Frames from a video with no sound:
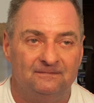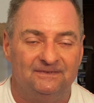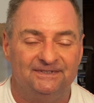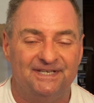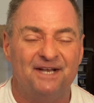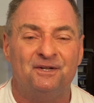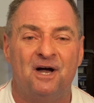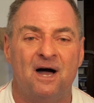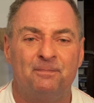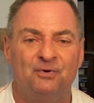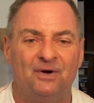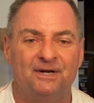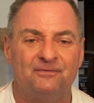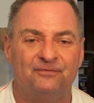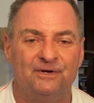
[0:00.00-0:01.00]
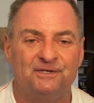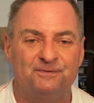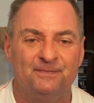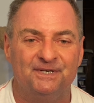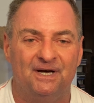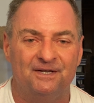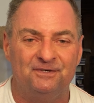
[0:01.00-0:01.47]
Is that copyright
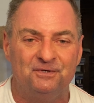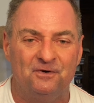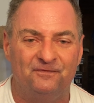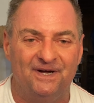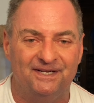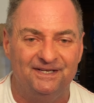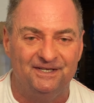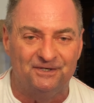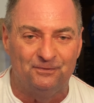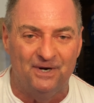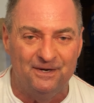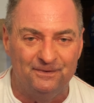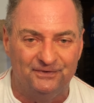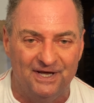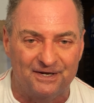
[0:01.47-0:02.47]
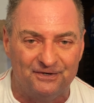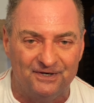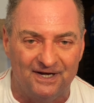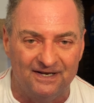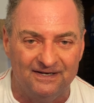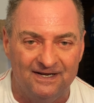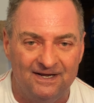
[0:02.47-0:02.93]
infringement? I don't know if I can get away with that or
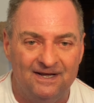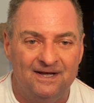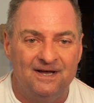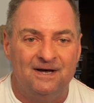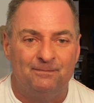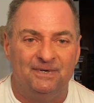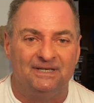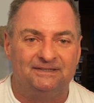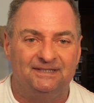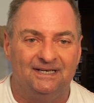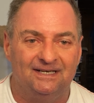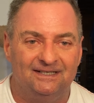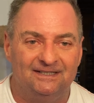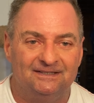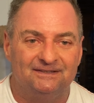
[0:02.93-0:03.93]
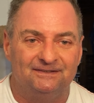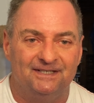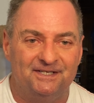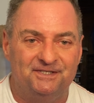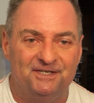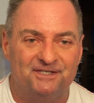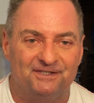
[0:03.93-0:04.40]
not. But uh,
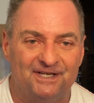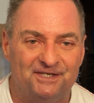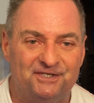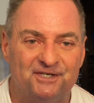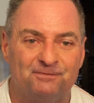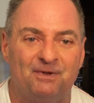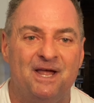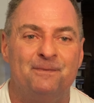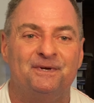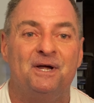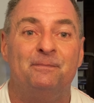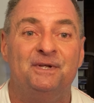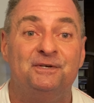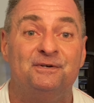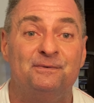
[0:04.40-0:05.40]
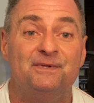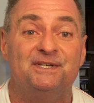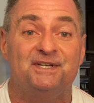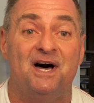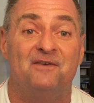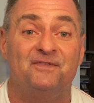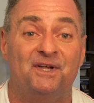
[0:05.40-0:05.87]
let's just let's just blame it on me doing
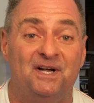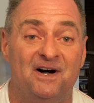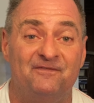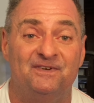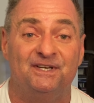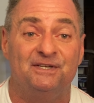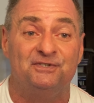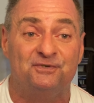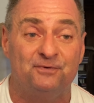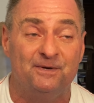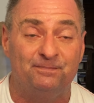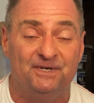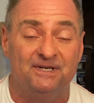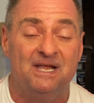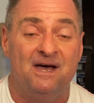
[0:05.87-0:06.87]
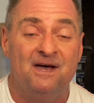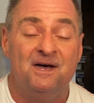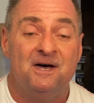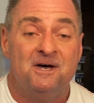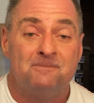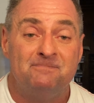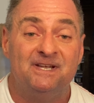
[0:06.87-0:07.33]
this off the cuff and unscripted,
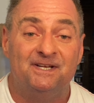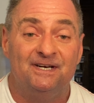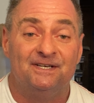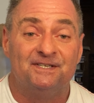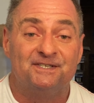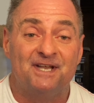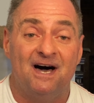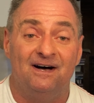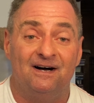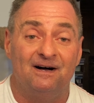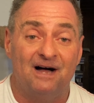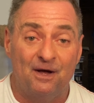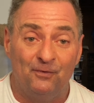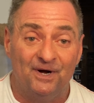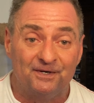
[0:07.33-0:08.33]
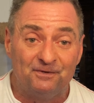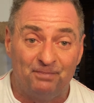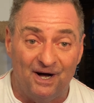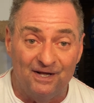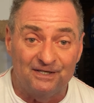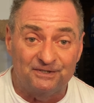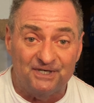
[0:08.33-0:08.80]
because uh, I want to
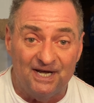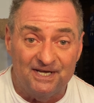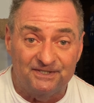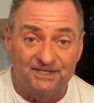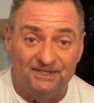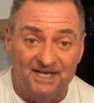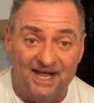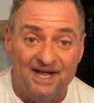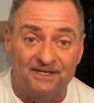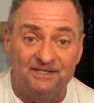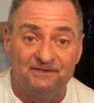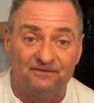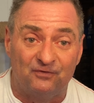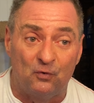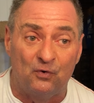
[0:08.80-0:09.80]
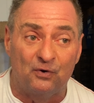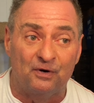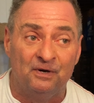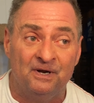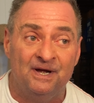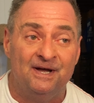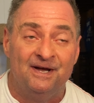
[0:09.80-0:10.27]
apologize to Danny for